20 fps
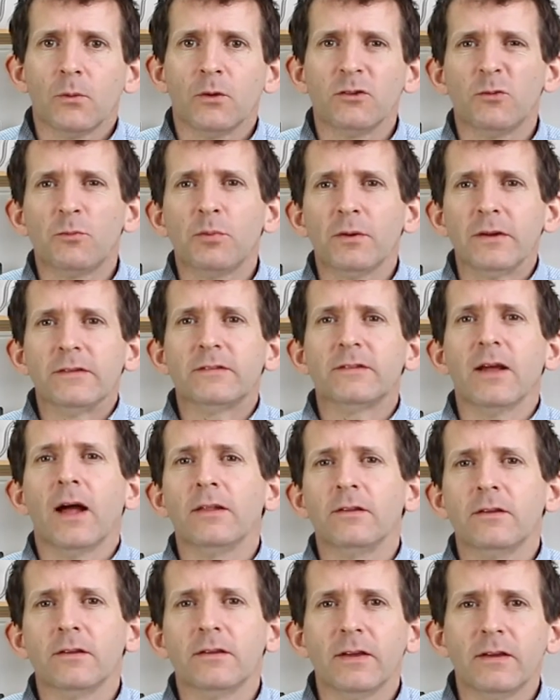which is pretty
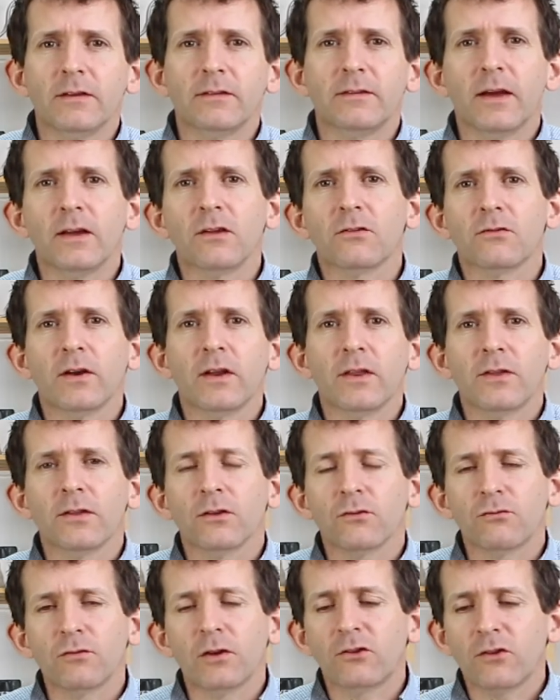standard these days for anything
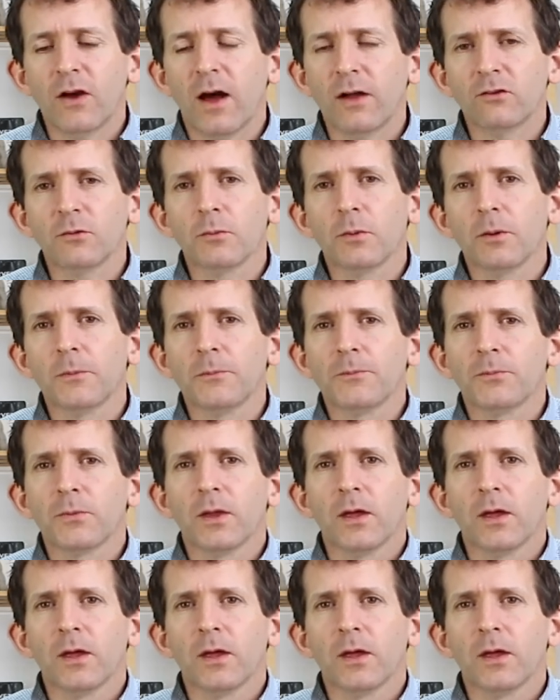that's rechargeable.